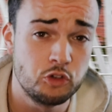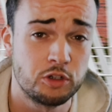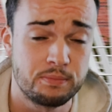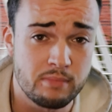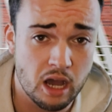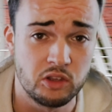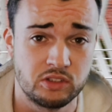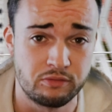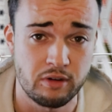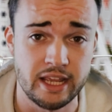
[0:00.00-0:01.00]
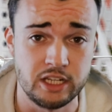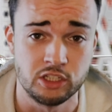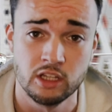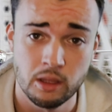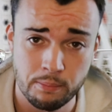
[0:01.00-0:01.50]
hundred miles of
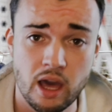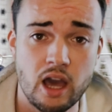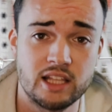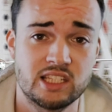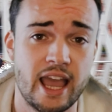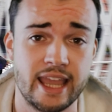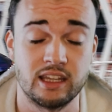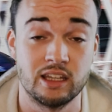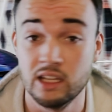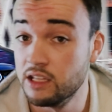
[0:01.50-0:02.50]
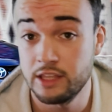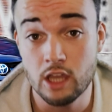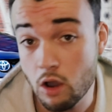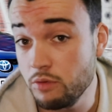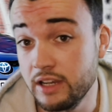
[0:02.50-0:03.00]
range per tank.
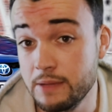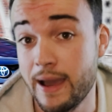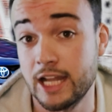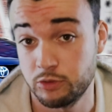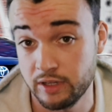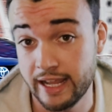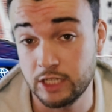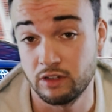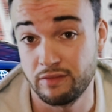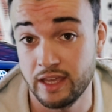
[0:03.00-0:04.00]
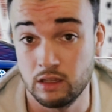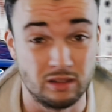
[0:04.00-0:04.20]
The only battery electric